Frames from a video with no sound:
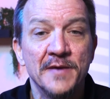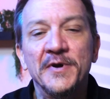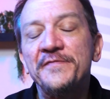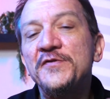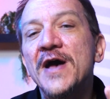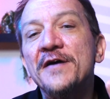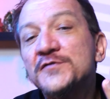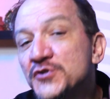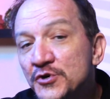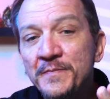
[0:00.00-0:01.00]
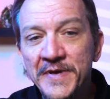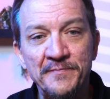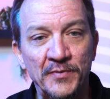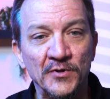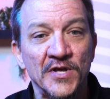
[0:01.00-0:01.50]
But if you have two
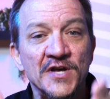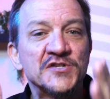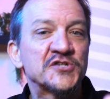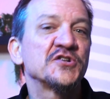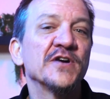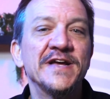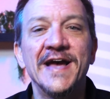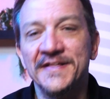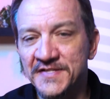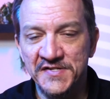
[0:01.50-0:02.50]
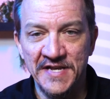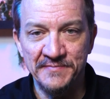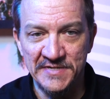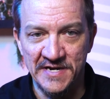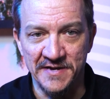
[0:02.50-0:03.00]
people starting at the
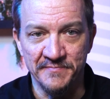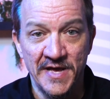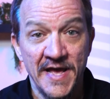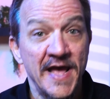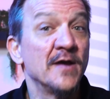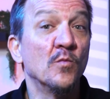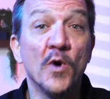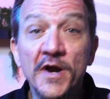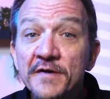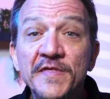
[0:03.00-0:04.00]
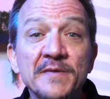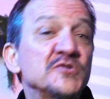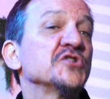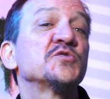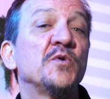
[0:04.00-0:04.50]
same time, and one of them
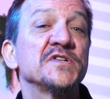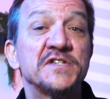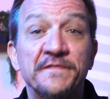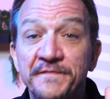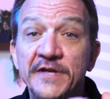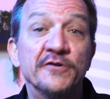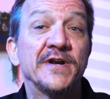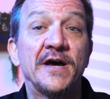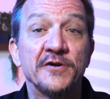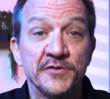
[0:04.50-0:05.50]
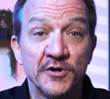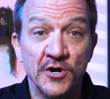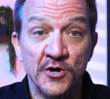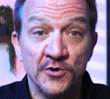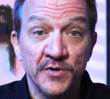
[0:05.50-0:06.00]
just wants to figure it out on their
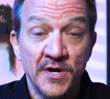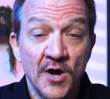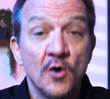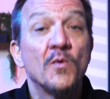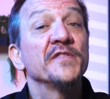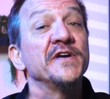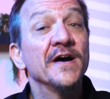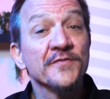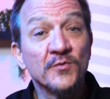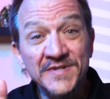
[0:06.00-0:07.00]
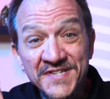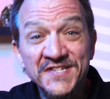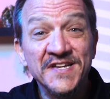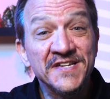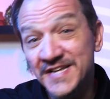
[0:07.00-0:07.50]
own, while the other one
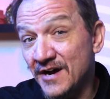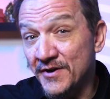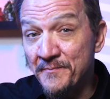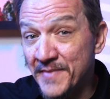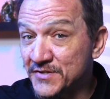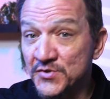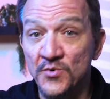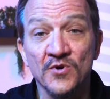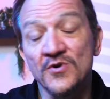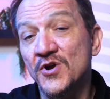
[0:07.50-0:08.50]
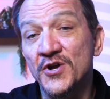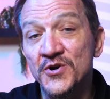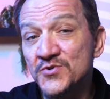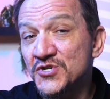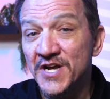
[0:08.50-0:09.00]
seeks out a mentor or
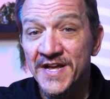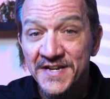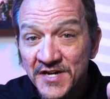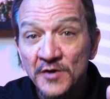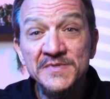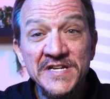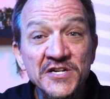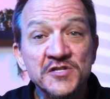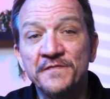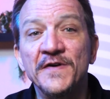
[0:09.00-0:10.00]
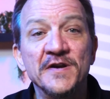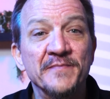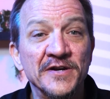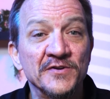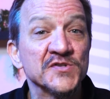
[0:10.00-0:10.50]
coach to help teach the
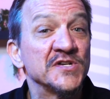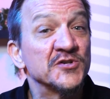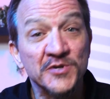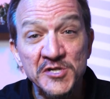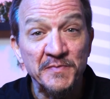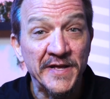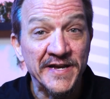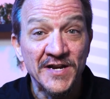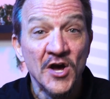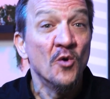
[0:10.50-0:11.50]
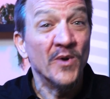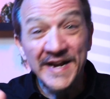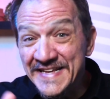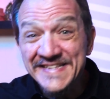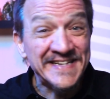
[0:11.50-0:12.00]
fundamentals and to explain what
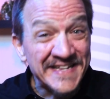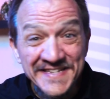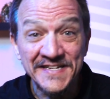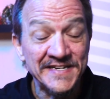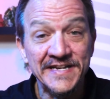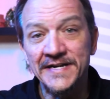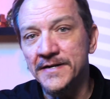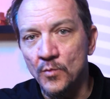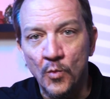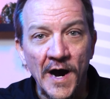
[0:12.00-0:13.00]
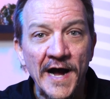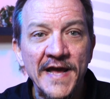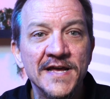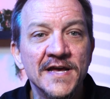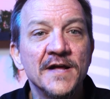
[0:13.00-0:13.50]
is and isn't needed and
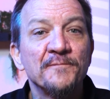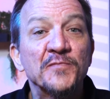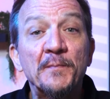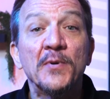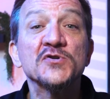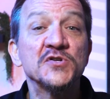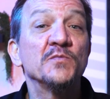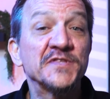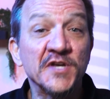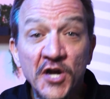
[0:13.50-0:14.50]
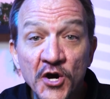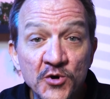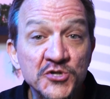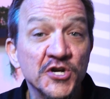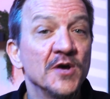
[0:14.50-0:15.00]
why, the person with the
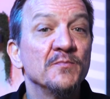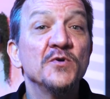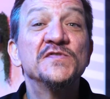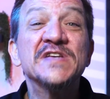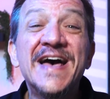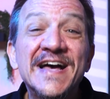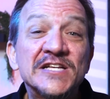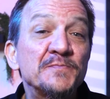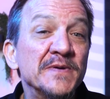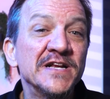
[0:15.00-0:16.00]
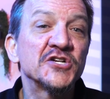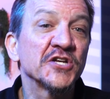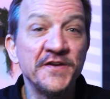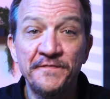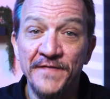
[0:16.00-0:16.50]
coach moves
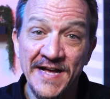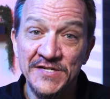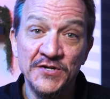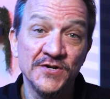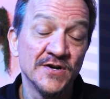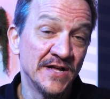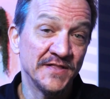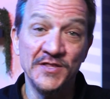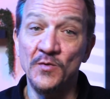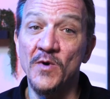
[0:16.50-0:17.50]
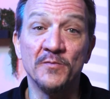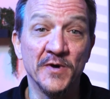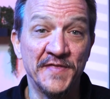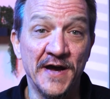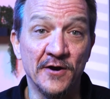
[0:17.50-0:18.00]
exponentially faster than the one
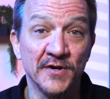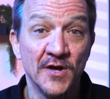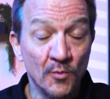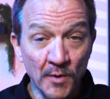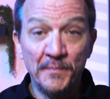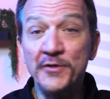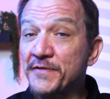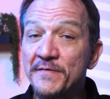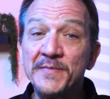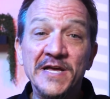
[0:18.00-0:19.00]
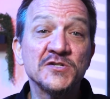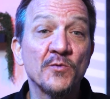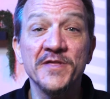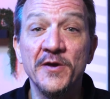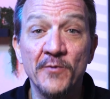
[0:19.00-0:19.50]
without. Will both of them get to
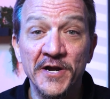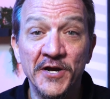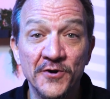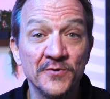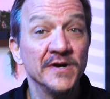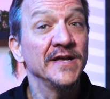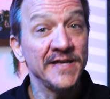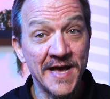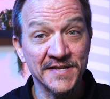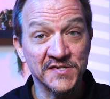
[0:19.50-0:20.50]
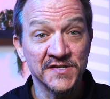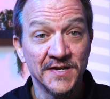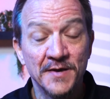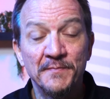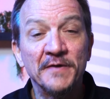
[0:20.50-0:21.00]
where they want to go? Yes,
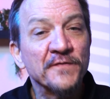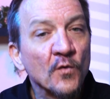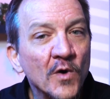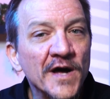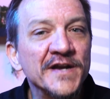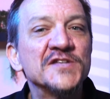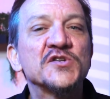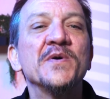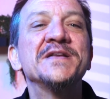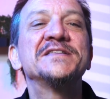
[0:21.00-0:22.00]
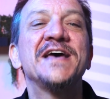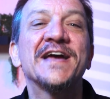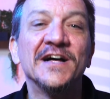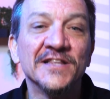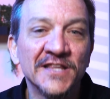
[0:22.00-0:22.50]
but for one, it's going to
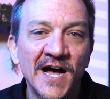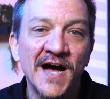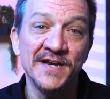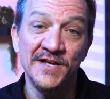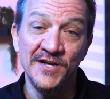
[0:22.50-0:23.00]
take a lot